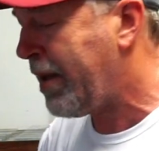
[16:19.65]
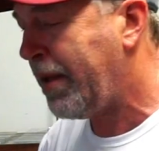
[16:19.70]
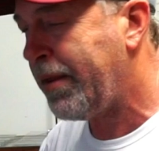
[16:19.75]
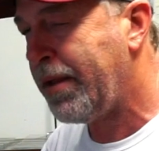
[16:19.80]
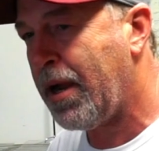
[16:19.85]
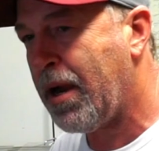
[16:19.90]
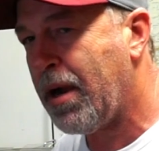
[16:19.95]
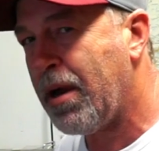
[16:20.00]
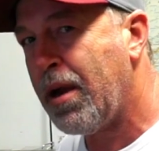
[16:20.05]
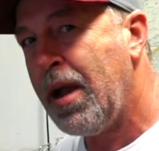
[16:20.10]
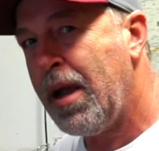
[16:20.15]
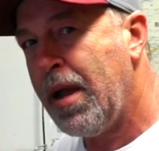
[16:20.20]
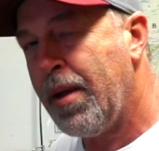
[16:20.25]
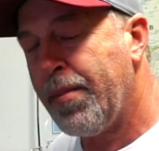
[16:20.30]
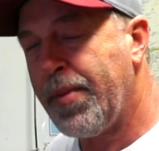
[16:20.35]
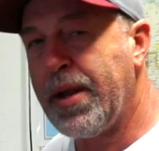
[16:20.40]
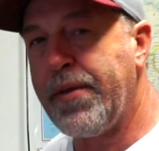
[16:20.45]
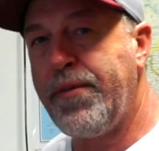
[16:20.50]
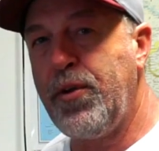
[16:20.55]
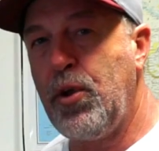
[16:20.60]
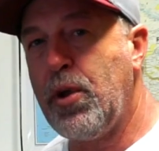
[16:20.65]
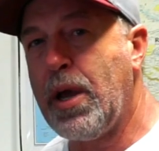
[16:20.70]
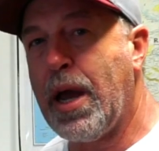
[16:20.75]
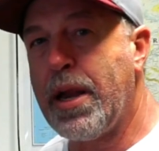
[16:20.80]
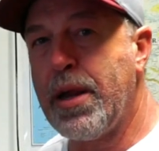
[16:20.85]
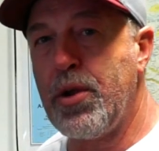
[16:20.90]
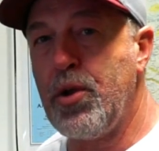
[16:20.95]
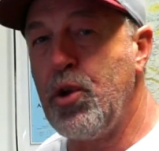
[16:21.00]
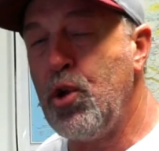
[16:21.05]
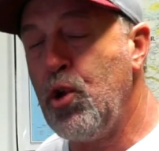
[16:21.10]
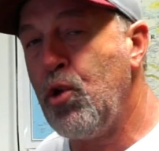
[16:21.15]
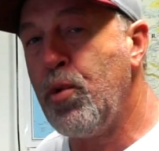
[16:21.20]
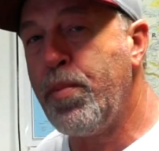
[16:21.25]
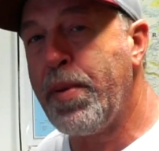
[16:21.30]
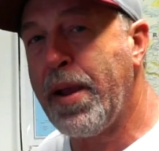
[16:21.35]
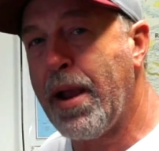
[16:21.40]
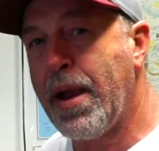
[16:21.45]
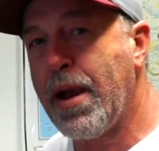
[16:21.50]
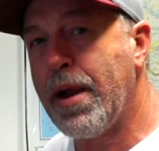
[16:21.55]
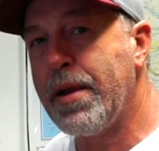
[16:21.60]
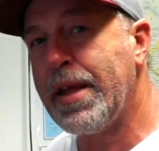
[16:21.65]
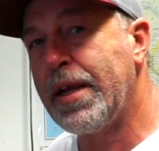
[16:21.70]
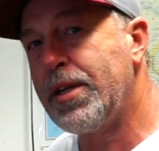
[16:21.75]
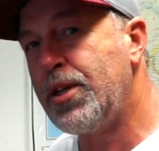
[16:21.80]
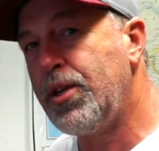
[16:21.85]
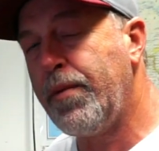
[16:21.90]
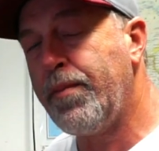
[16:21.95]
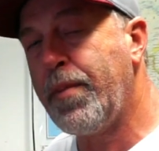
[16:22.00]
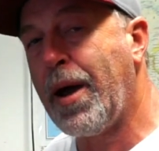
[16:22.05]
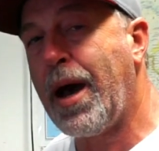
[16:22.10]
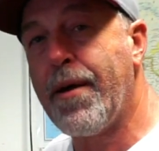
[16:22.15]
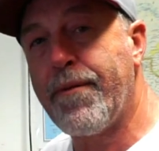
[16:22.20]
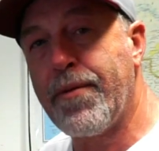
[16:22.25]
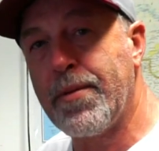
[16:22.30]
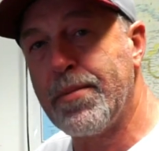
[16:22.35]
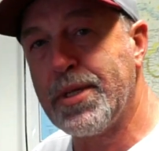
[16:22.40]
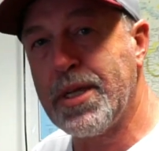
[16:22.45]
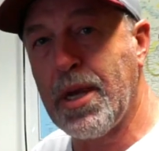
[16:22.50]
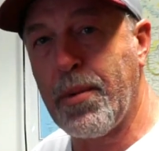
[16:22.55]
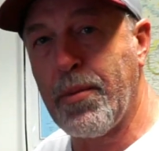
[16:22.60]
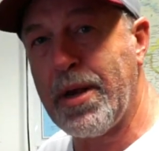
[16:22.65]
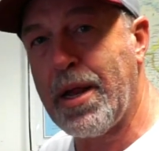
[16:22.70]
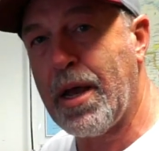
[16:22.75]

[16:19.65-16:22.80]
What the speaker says: in there. But if you got a new pair that you bought from someone